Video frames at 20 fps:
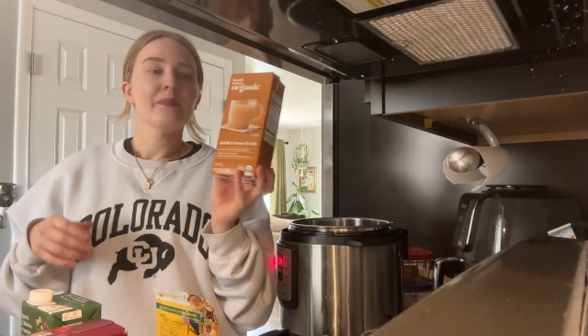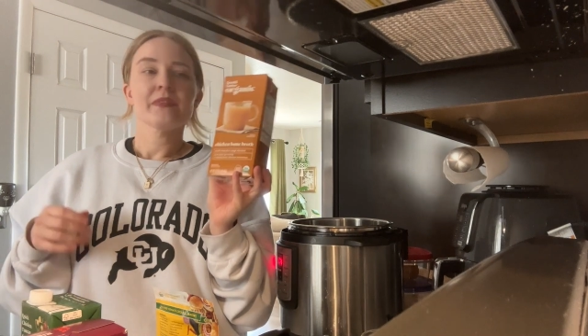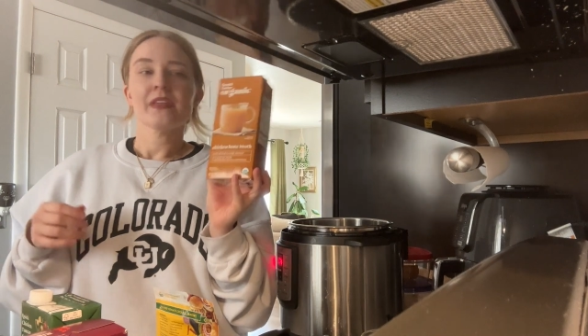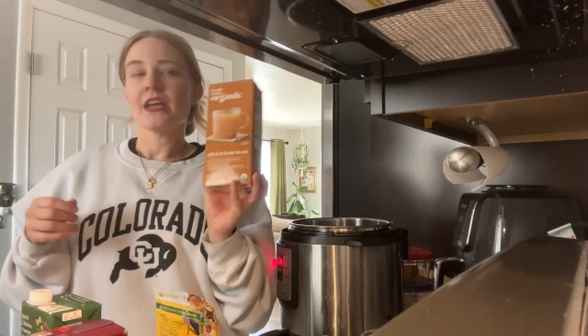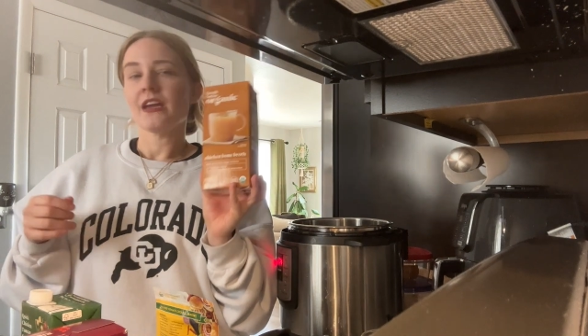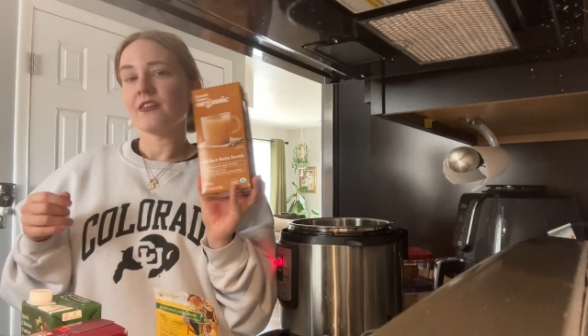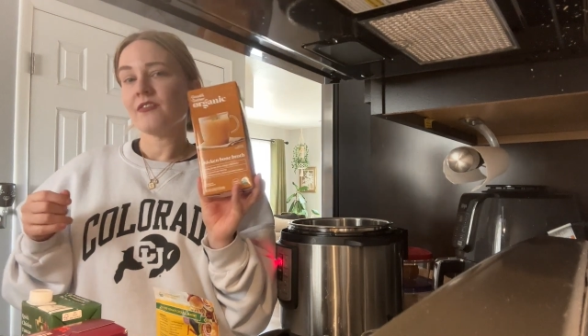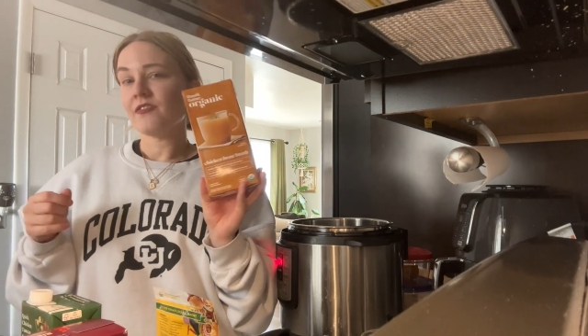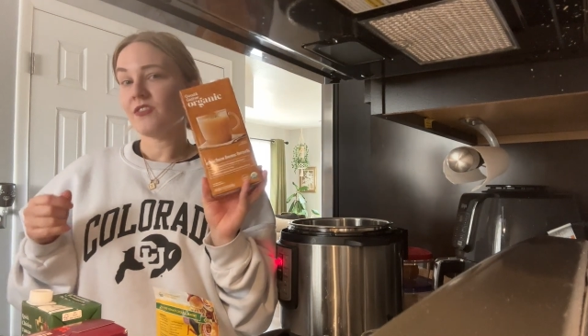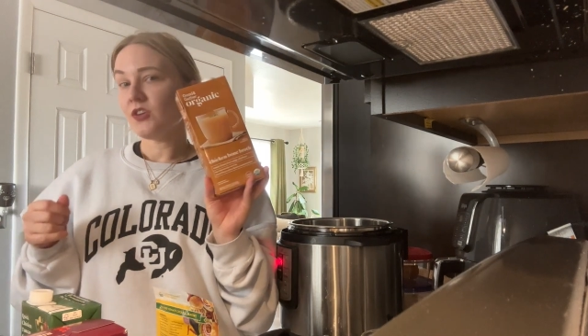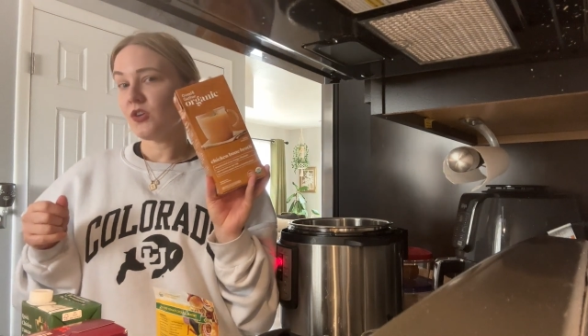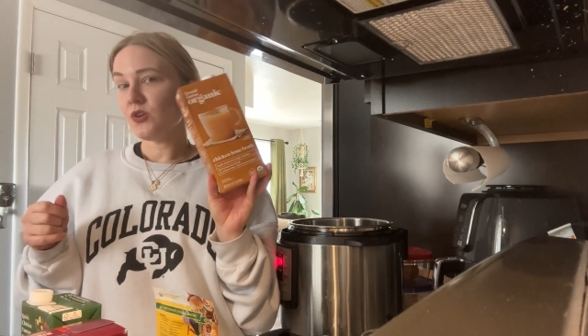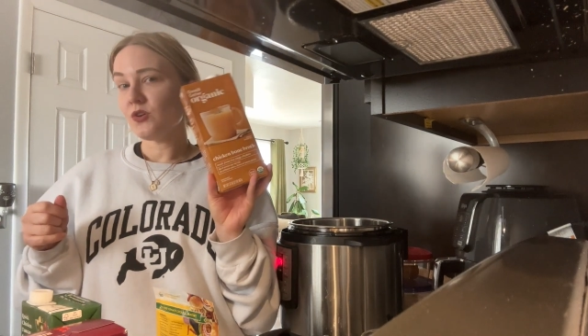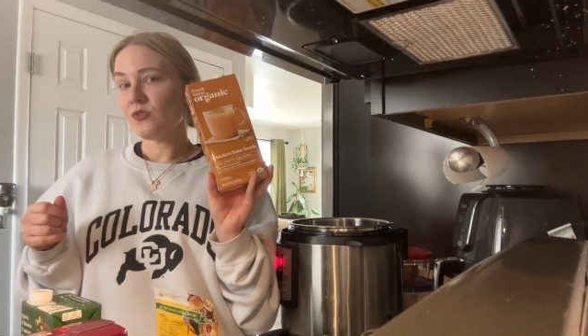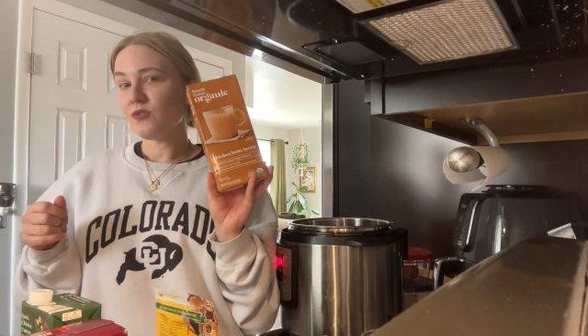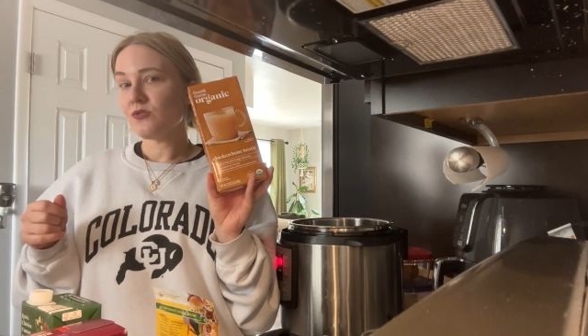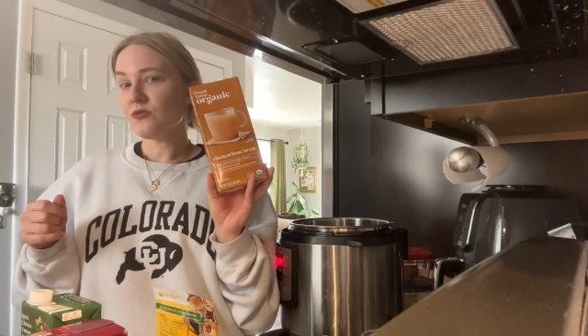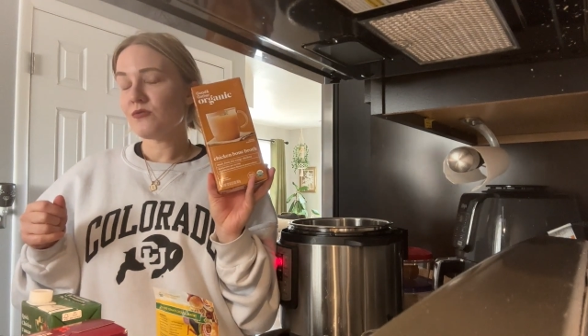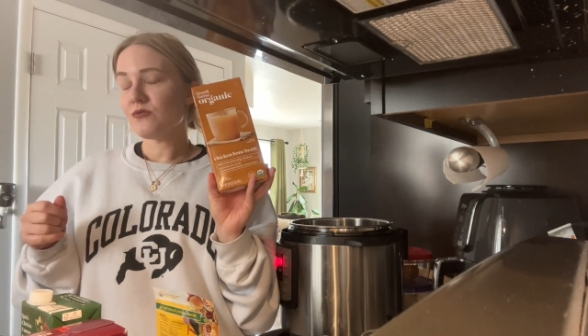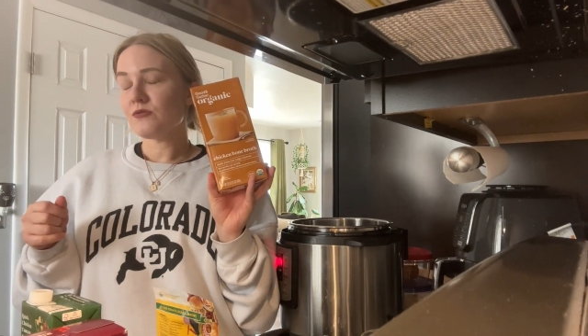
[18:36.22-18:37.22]
If
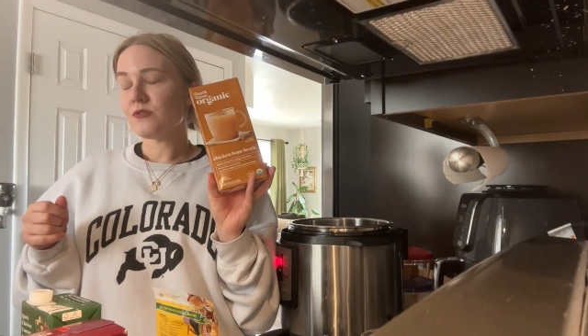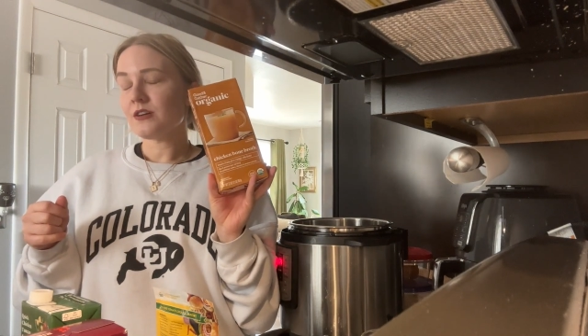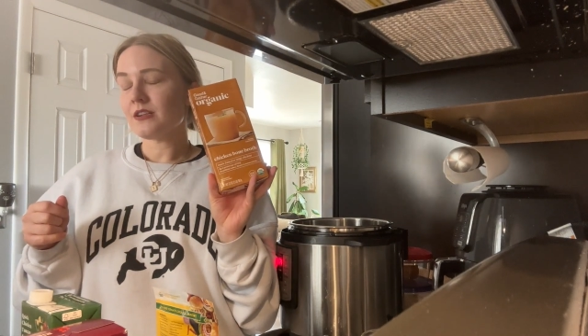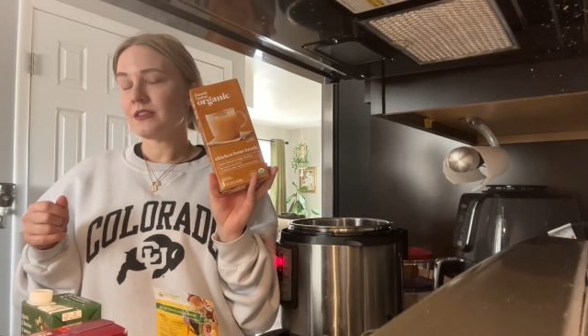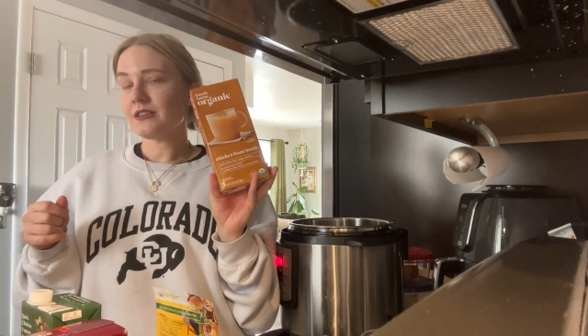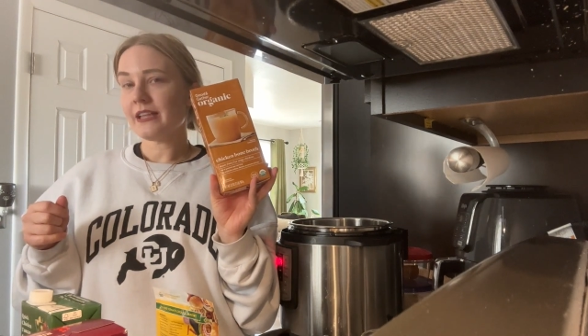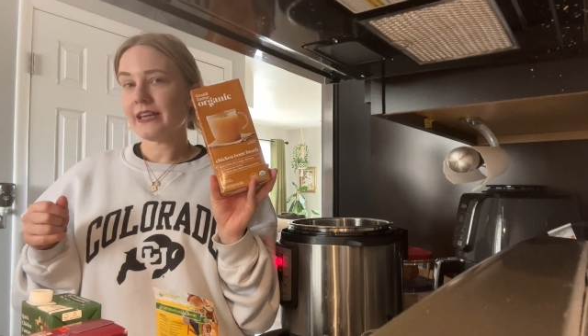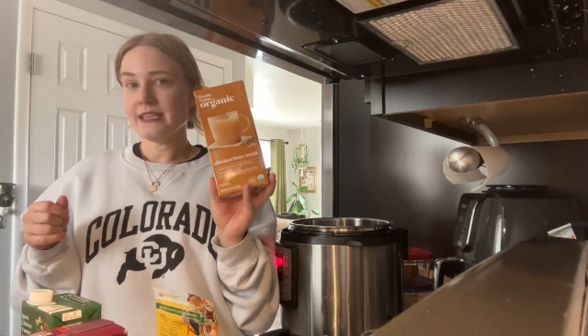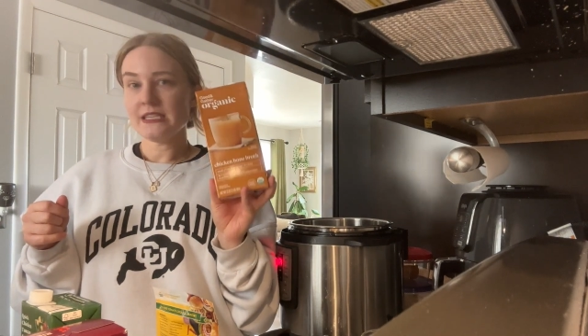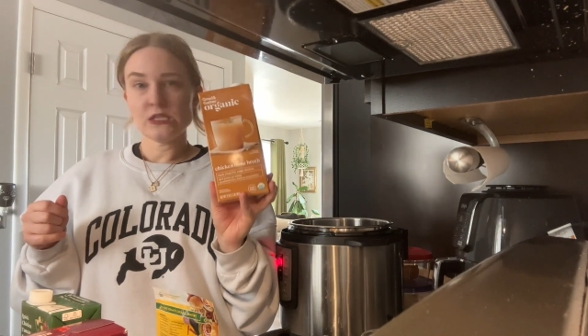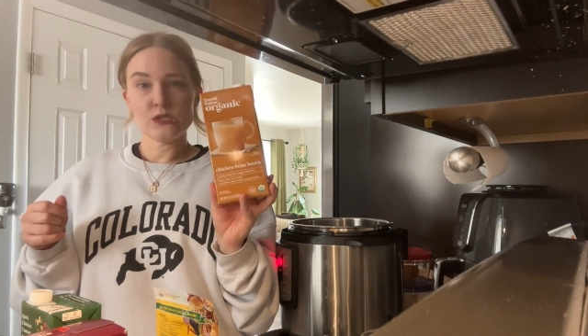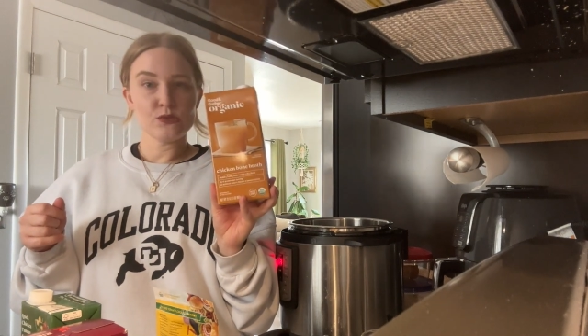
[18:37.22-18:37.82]
you like